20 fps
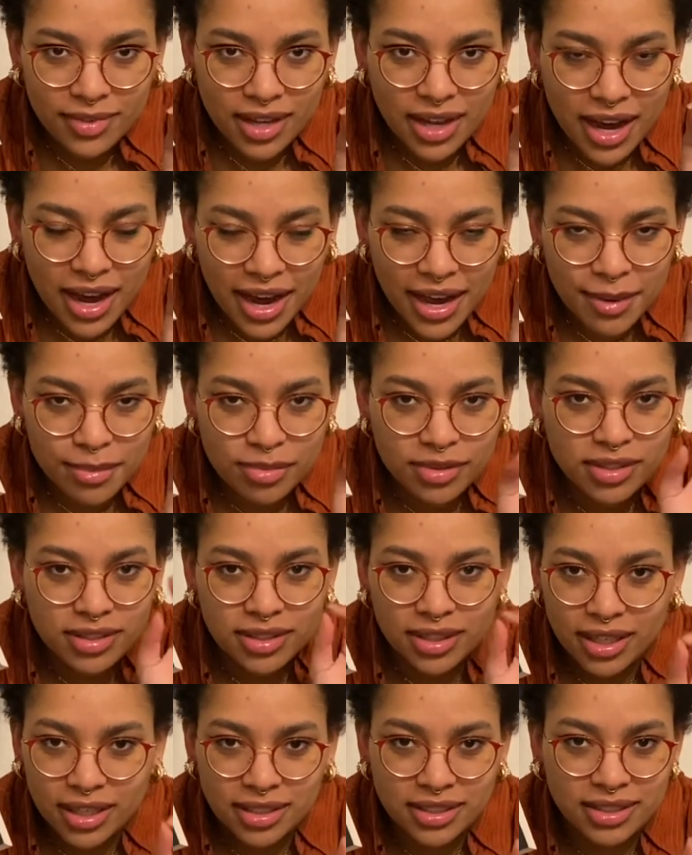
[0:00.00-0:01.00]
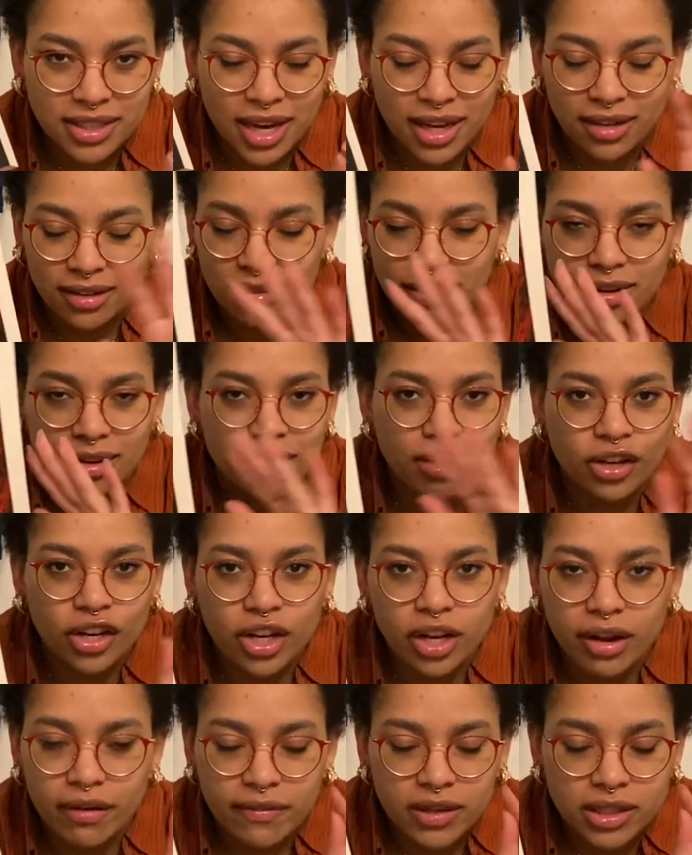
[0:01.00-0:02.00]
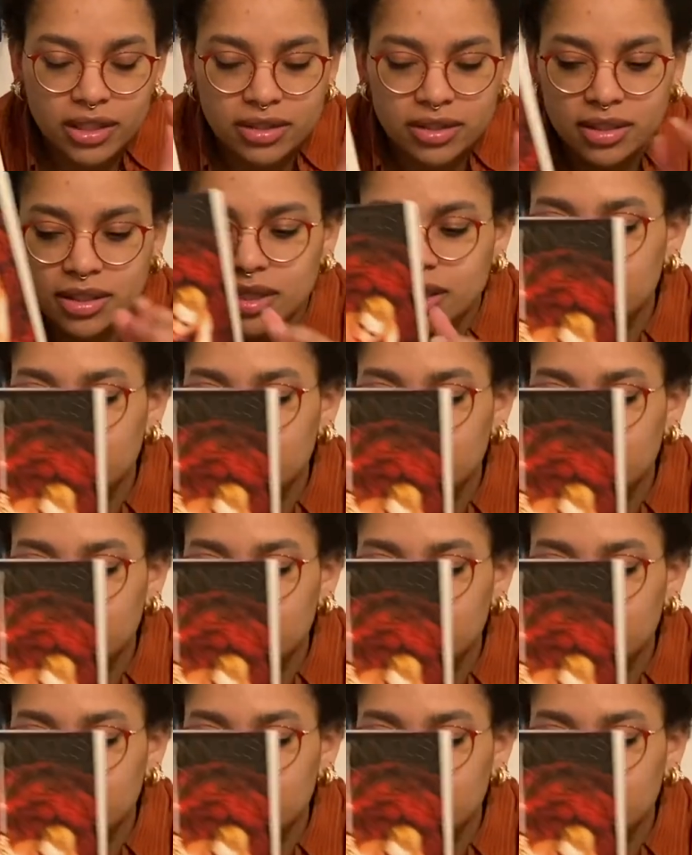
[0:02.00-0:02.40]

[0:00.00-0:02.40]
Hyped, excited, love it.